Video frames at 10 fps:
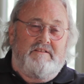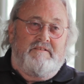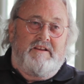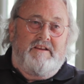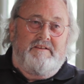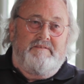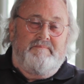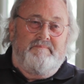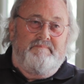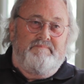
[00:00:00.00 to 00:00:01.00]
okay?
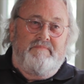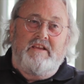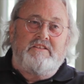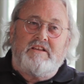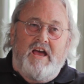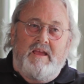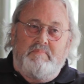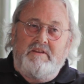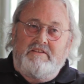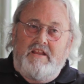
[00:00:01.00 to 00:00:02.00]
Nice guy,
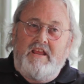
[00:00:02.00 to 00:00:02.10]
but he's an